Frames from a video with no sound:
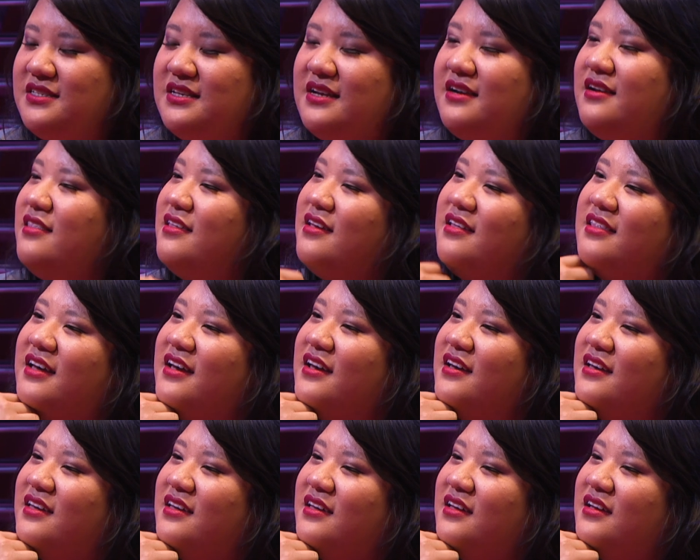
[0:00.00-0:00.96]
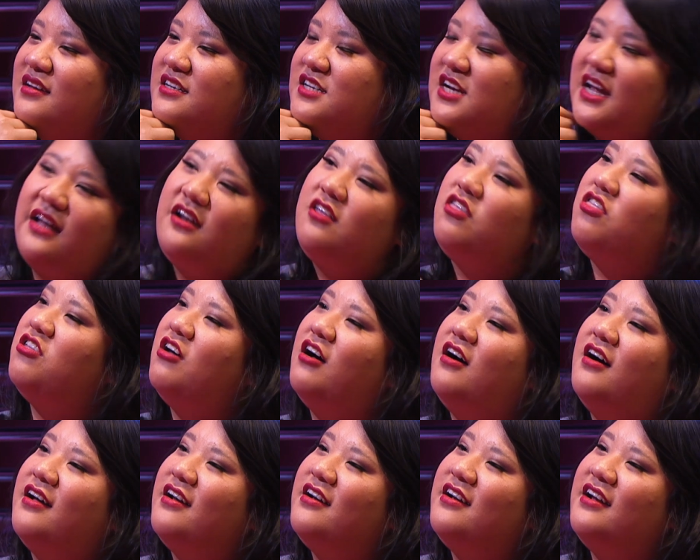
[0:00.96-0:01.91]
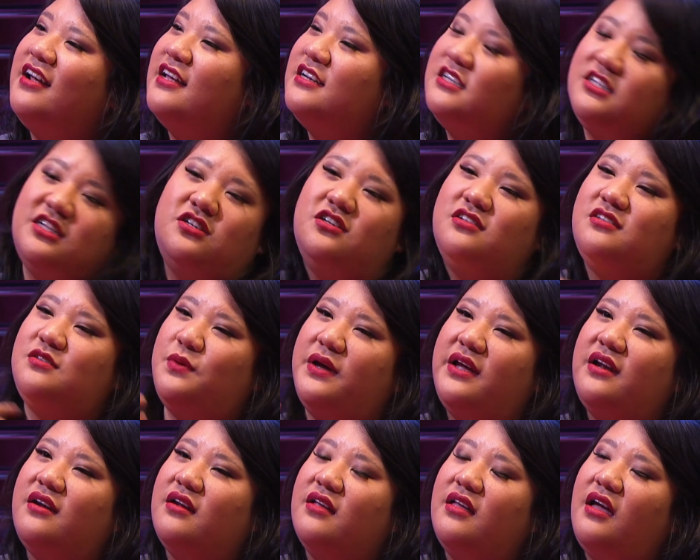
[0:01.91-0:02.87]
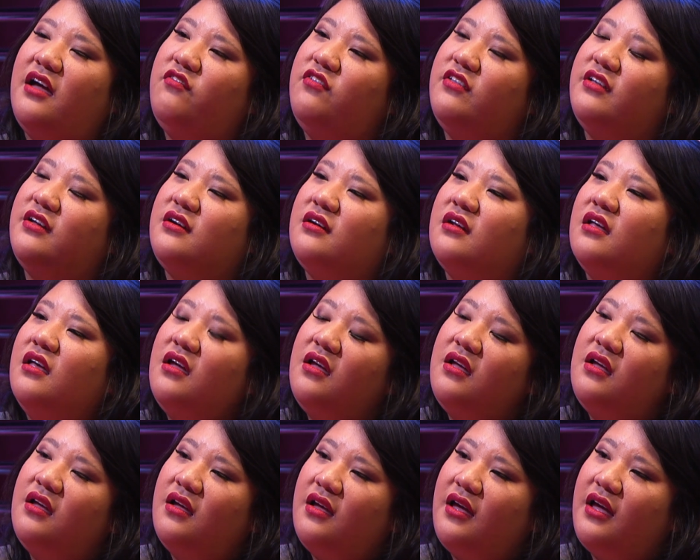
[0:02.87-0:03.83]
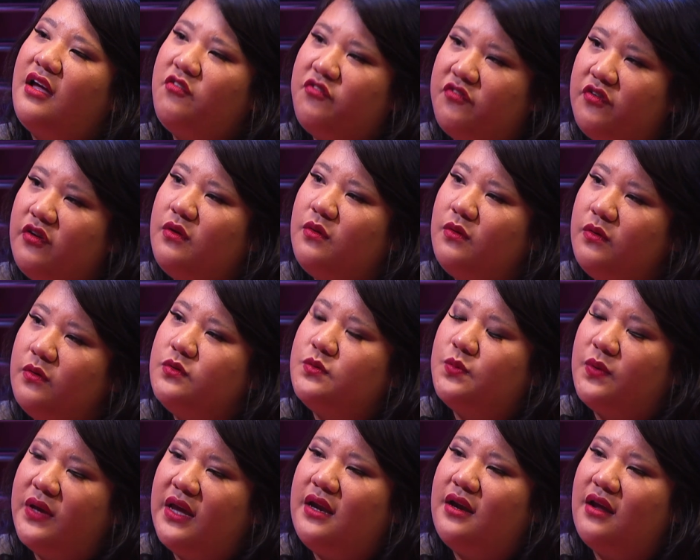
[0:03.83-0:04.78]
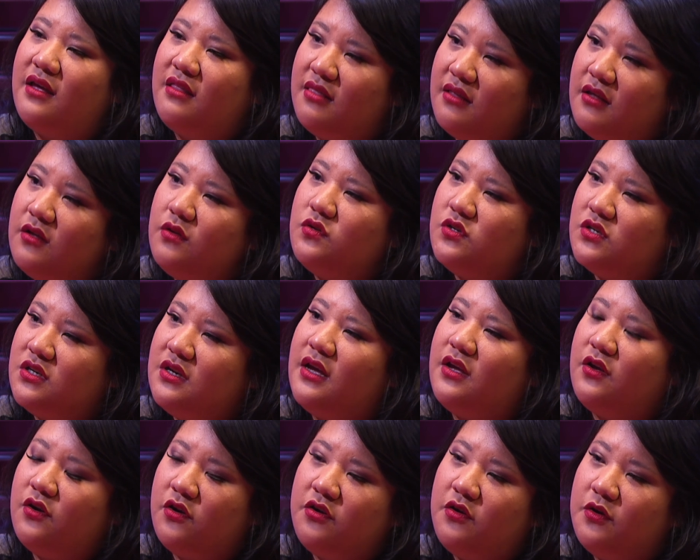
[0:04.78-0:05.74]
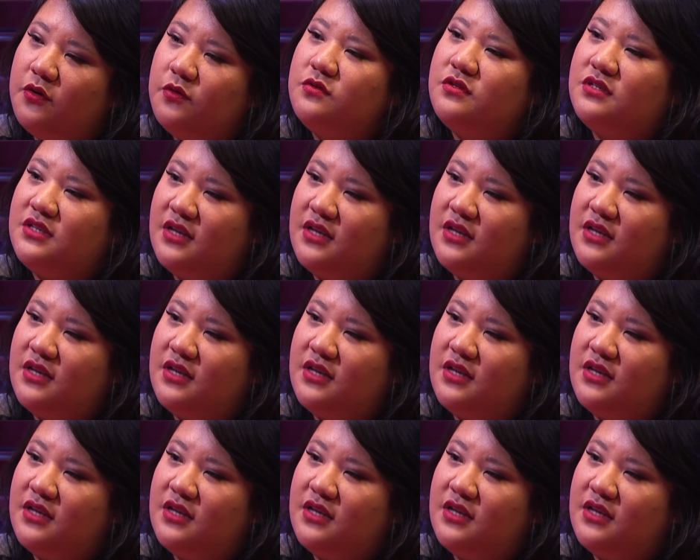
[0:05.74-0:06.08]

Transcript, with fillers: just suddenly like she had a thought and she just went, Evelyn, after you lose weight, I think you should get your nose